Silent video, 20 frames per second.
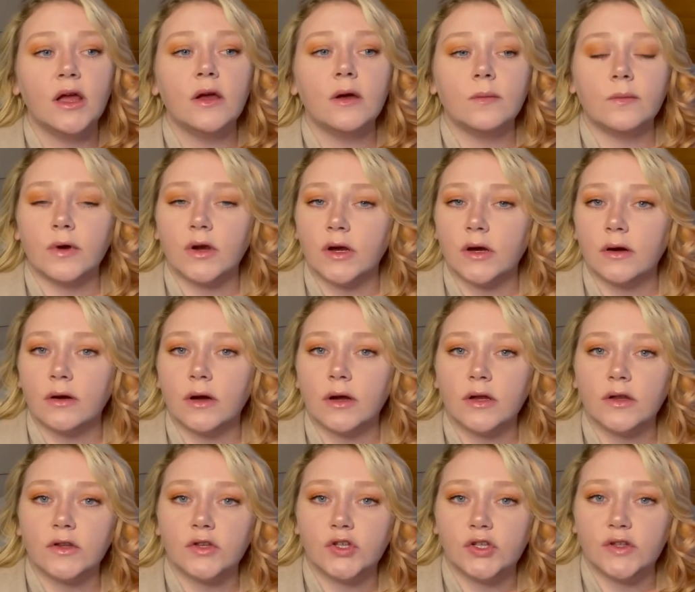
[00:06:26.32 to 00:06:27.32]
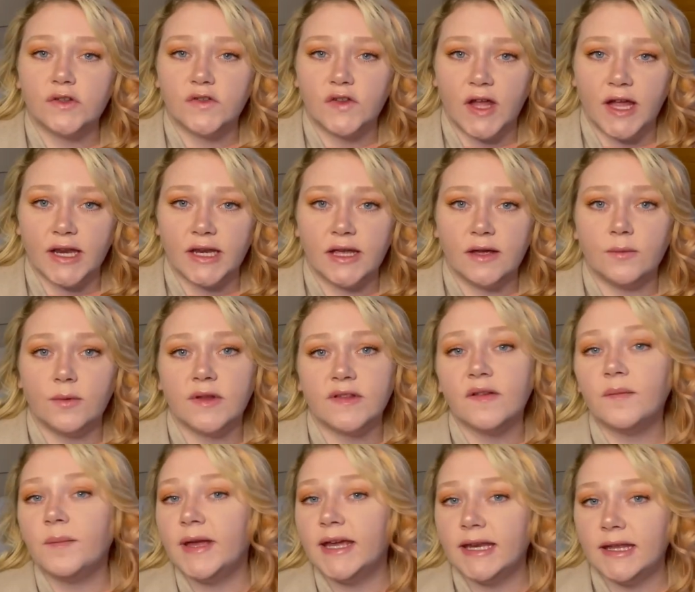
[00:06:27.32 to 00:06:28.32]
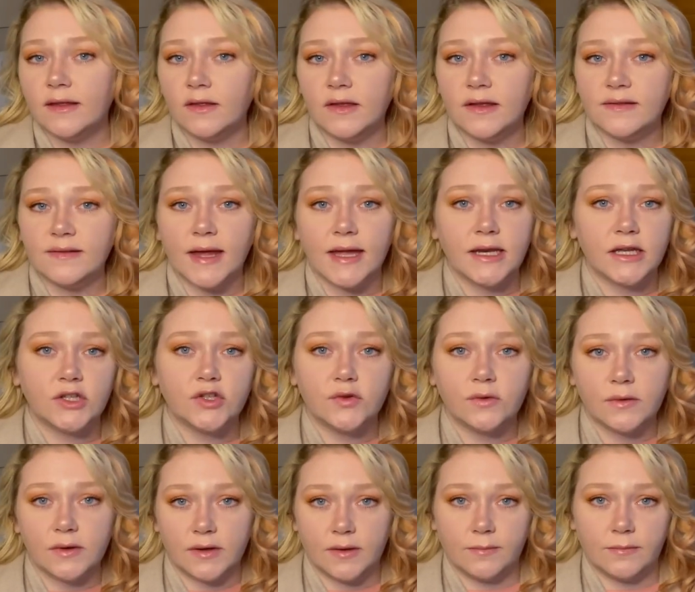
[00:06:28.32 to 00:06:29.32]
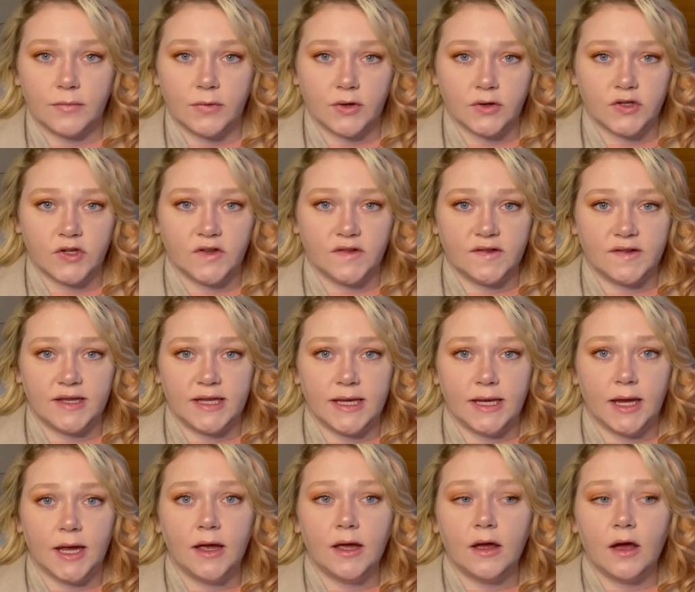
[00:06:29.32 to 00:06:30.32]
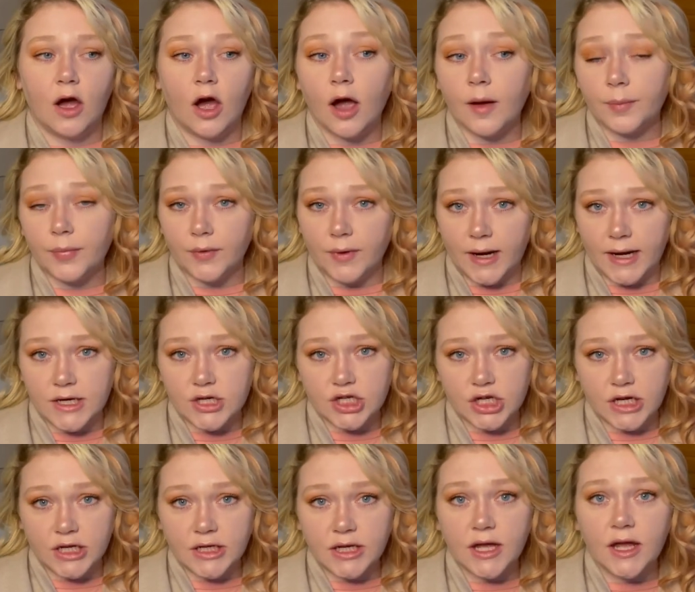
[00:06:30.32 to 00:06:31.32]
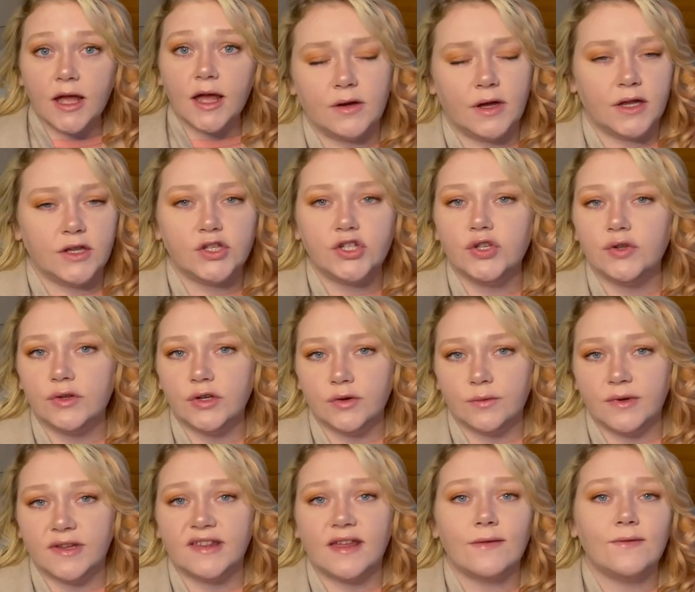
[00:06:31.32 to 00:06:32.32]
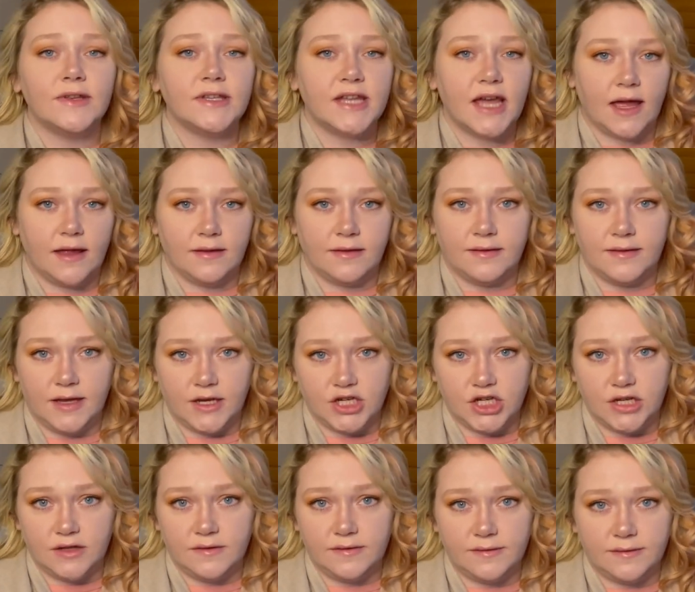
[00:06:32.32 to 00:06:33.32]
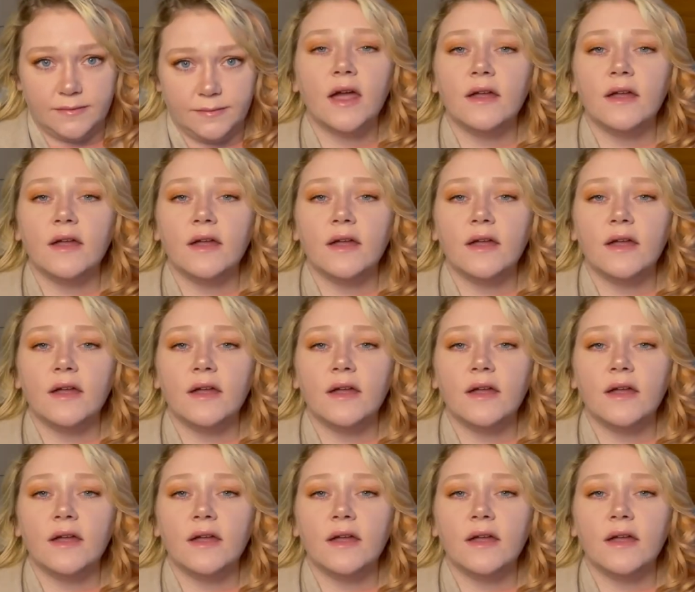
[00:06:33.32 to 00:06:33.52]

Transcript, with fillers: where Sandy was immediately sent into emergency operation, and Junior was given 10 stitches.